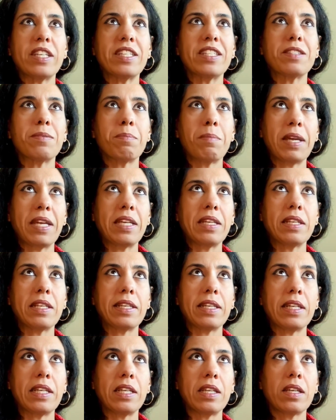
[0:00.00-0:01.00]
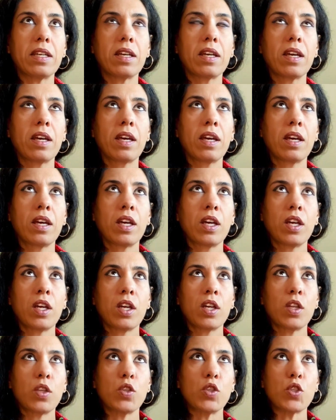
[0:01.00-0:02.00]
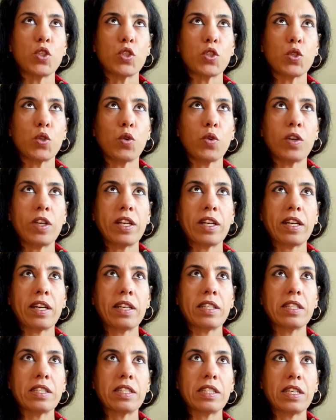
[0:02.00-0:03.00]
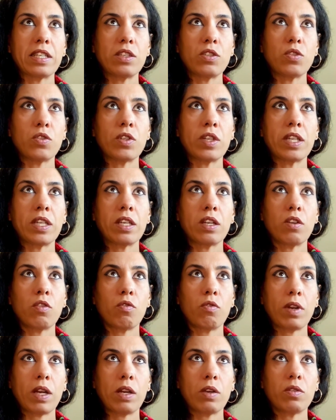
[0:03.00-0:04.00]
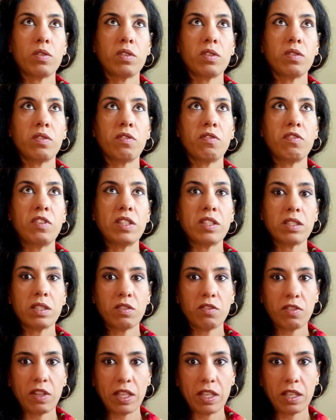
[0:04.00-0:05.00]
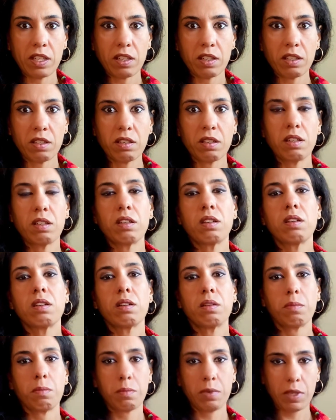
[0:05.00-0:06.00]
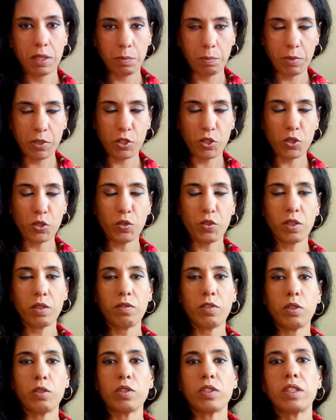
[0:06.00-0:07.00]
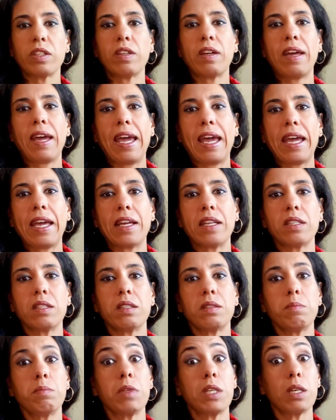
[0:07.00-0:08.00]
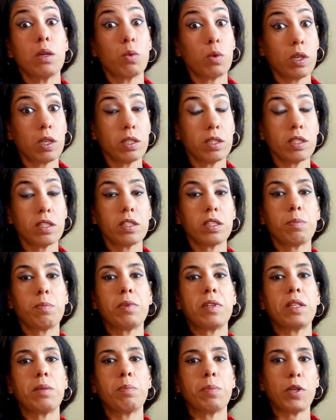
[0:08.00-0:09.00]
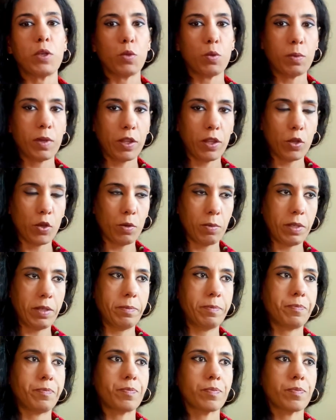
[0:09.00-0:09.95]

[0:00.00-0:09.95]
is mainly the storyline centering around Vincent Vega, played by John Travolta, and Mia Wallace, played by Uma Thurman.